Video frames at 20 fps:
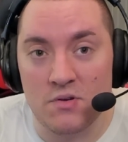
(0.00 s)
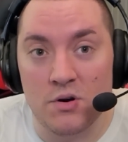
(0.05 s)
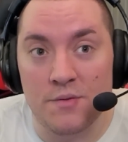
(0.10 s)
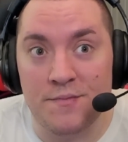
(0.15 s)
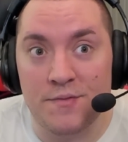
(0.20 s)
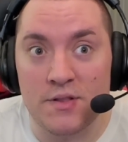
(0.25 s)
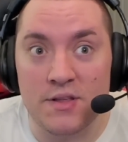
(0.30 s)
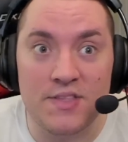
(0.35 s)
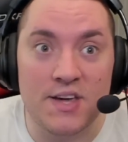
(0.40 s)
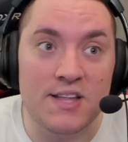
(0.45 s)

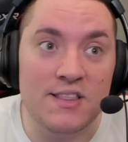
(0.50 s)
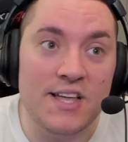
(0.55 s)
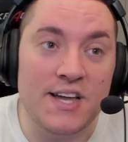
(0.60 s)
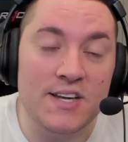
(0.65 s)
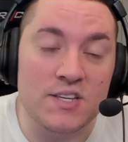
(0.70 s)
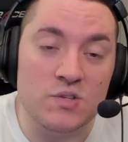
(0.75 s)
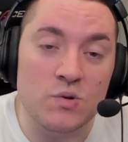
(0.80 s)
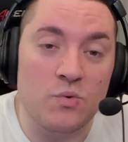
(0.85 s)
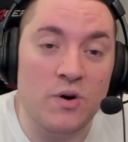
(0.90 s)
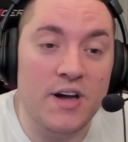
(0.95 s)
hopefully that
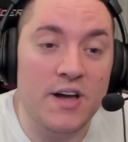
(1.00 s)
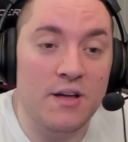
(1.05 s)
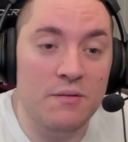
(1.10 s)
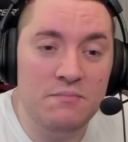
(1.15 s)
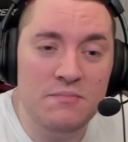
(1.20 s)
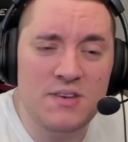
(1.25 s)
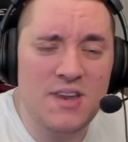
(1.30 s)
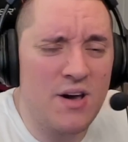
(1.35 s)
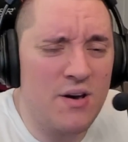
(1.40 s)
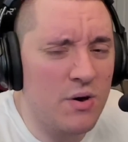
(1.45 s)
lasts a while.
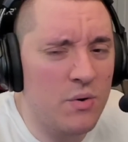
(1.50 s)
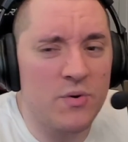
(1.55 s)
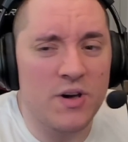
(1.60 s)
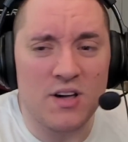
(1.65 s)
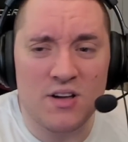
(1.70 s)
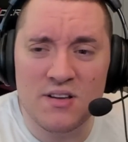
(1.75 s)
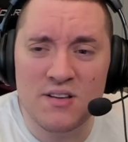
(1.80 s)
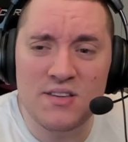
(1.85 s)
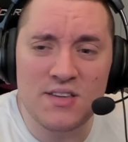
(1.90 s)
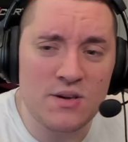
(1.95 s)
No, it
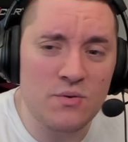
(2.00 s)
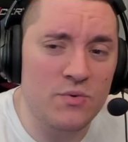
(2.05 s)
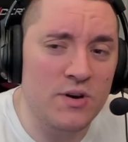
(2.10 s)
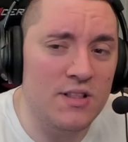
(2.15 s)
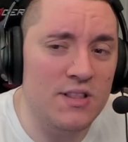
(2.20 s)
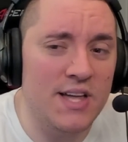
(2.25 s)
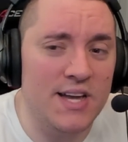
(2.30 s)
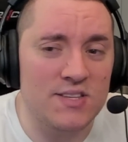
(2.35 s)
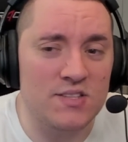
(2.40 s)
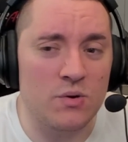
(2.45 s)
will. It
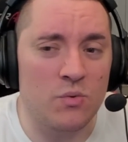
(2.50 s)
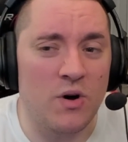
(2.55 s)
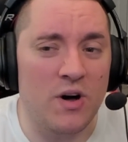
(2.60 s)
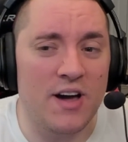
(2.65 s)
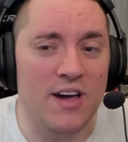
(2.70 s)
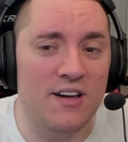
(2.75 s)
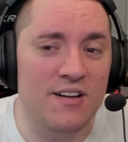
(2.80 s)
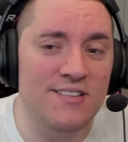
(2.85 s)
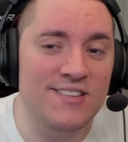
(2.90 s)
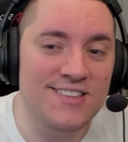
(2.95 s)
will last a
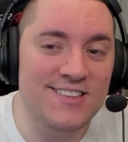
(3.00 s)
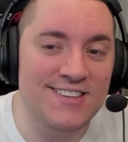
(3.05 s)
while.